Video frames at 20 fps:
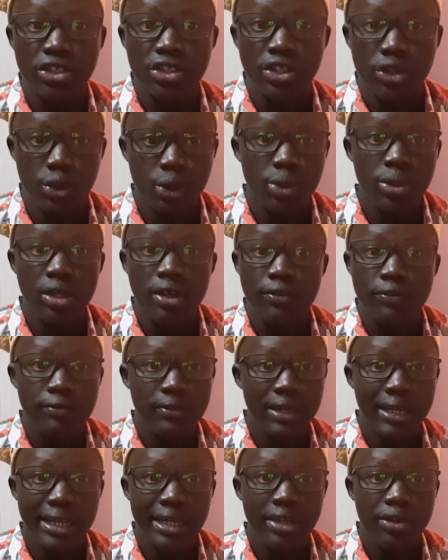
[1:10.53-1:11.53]
Do you
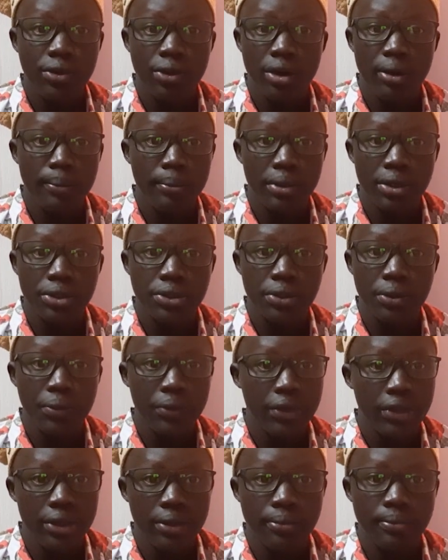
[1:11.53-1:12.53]
have any collaboration
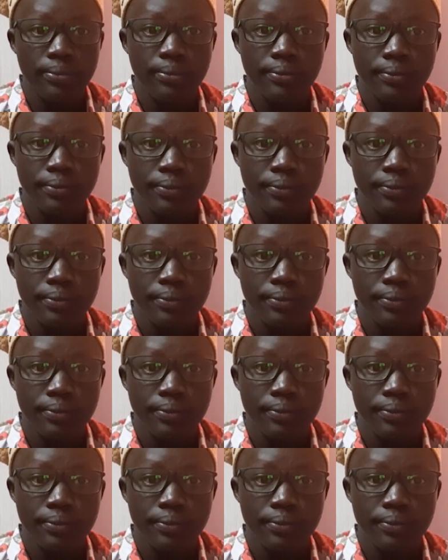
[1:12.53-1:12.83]
with them?